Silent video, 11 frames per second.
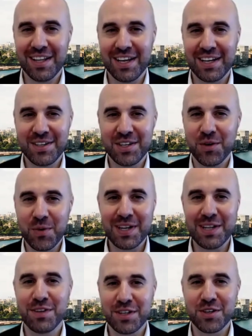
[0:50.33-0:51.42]
We
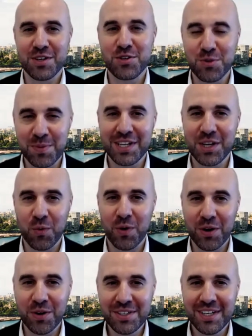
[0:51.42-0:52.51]
live in a social media
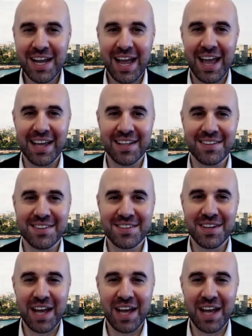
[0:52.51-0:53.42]
world and,